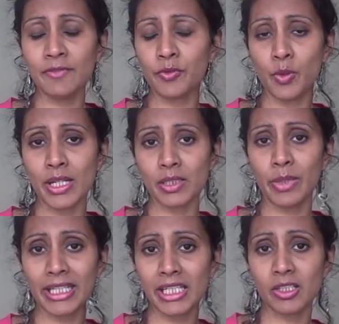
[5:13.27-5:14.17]

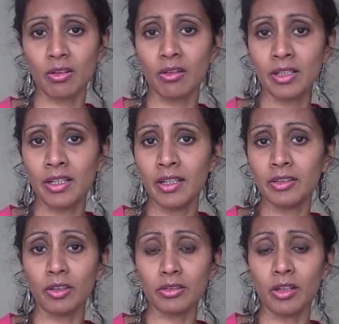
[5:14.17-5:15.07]

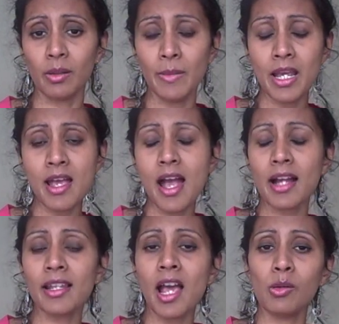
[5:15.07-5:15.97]
info@awakeningdawn.com,
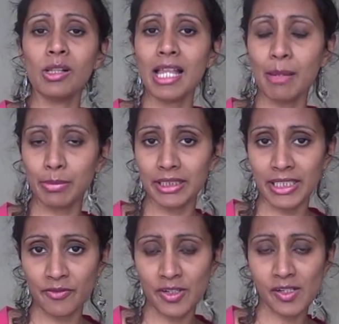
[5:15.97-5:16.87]
and I'll happily
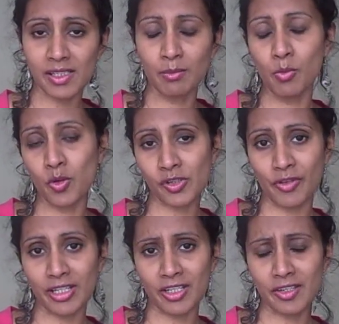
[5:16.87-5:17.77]
give you some more
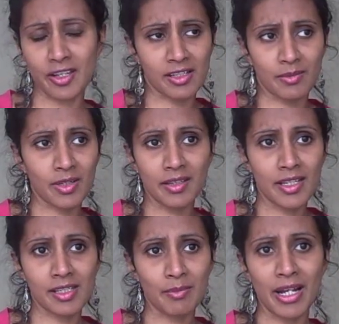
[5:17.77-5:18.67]
strategies.
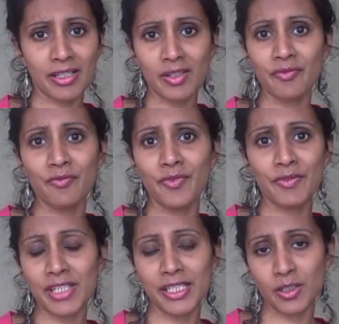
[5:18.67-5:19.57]
There's about
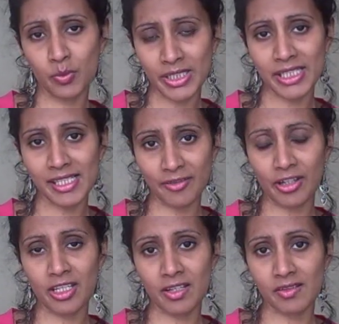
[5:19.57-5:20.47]
15 to 20
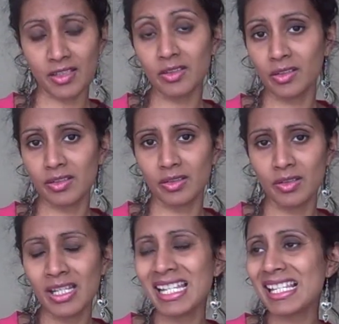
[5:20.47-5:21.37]
strategies that you can
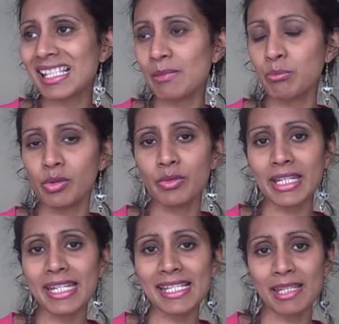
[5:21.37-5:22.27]
do,
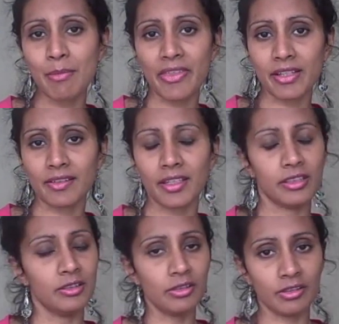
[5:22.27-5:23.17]
simple, easy methods
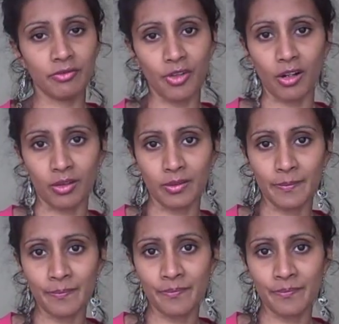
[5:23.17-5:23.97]
that you can follow.